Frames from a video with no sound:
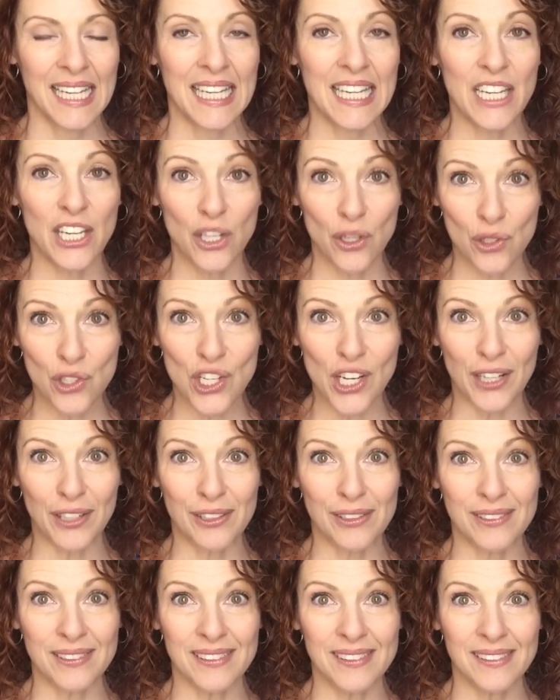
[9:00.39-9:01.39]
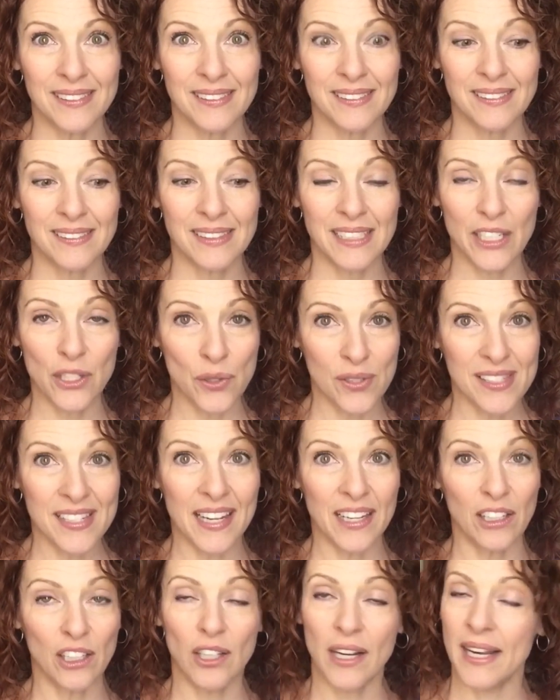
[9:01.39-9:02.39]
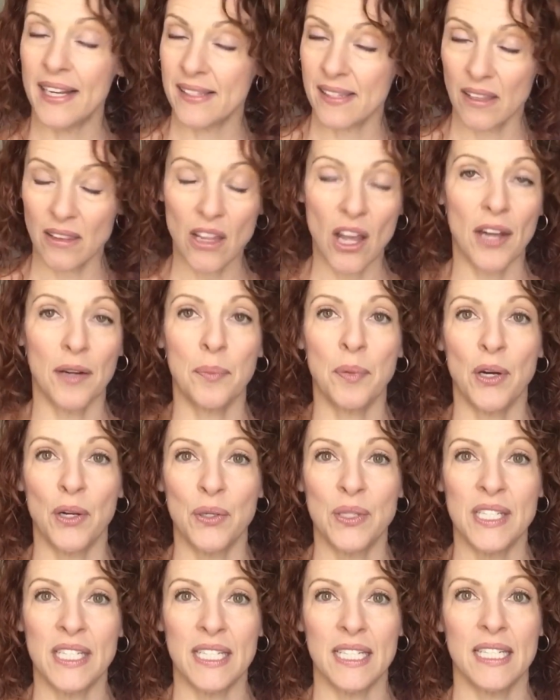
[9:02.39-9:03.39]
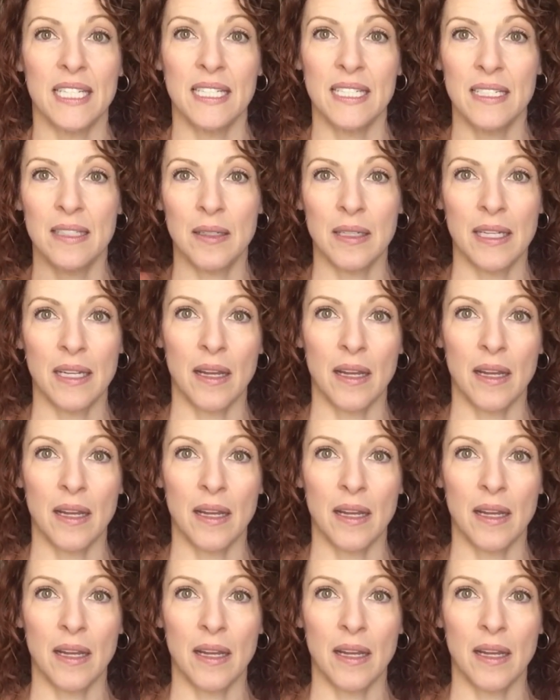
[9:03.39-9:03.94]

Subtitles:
Eco Gels. Eco Styler has a lot of protein